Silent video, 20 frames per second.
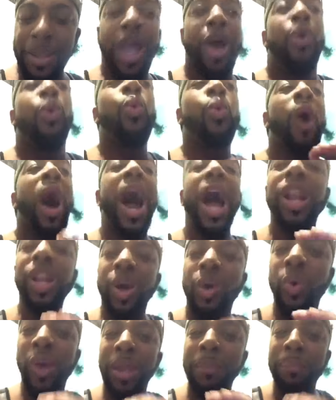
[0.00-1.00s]
Why do
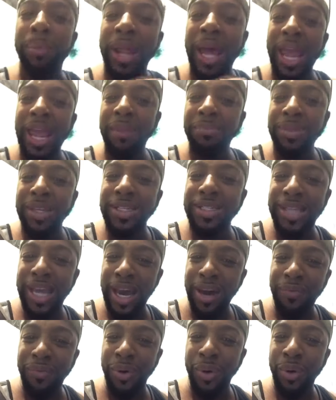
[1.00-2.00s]
we blame the
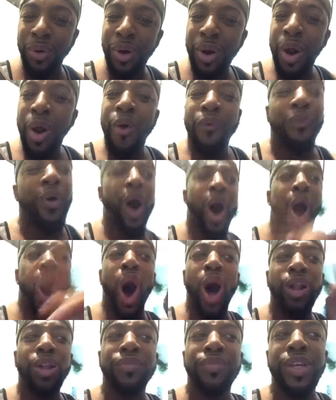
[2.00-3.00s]
devil for
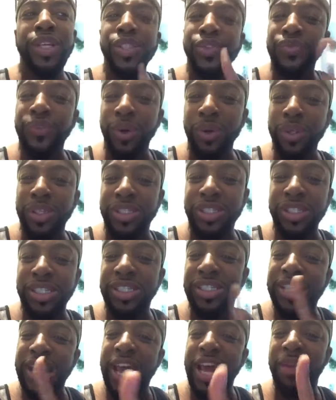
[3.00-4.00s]
all of this foolishness
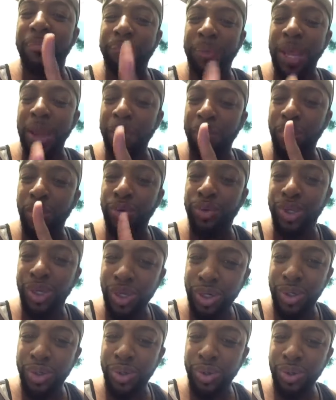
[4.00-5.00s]
that people
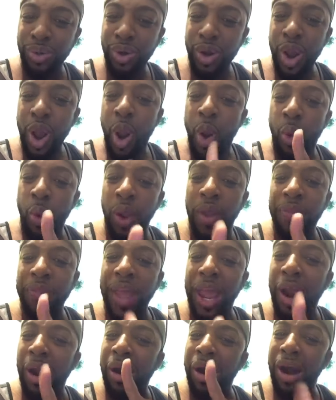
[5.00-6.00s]
do when they
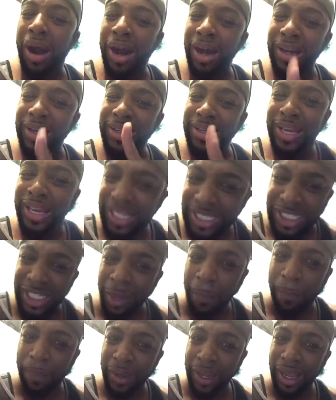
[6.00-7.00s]
are
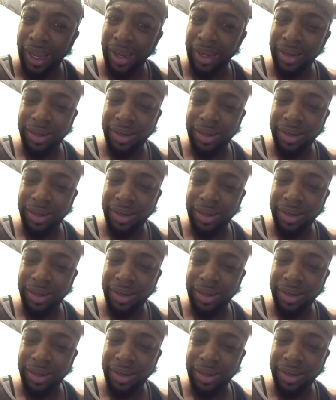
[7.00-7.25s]
undisciplined?